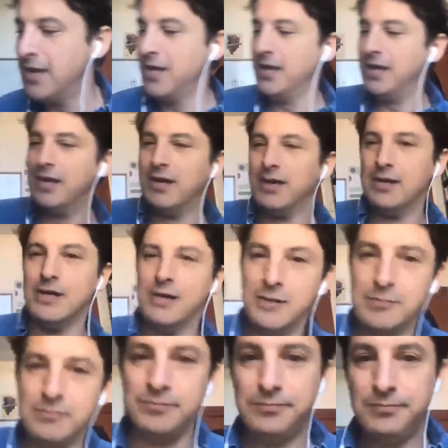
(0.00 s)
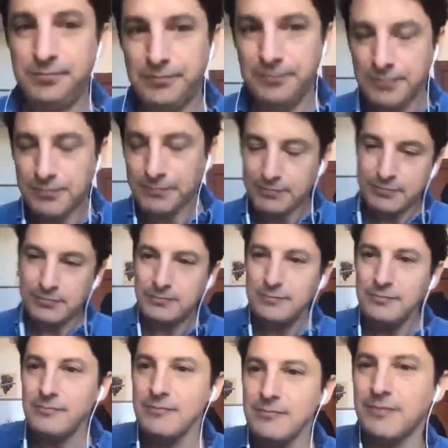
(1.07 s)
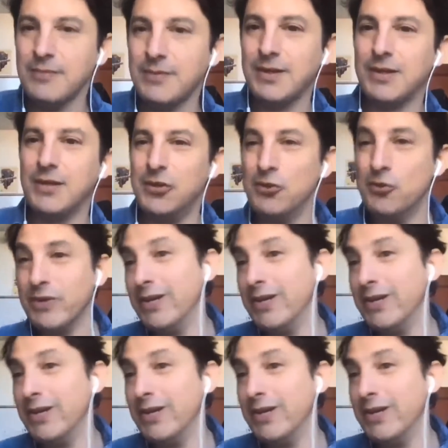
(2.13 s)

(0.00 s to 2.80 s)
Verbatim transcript: Um, you know,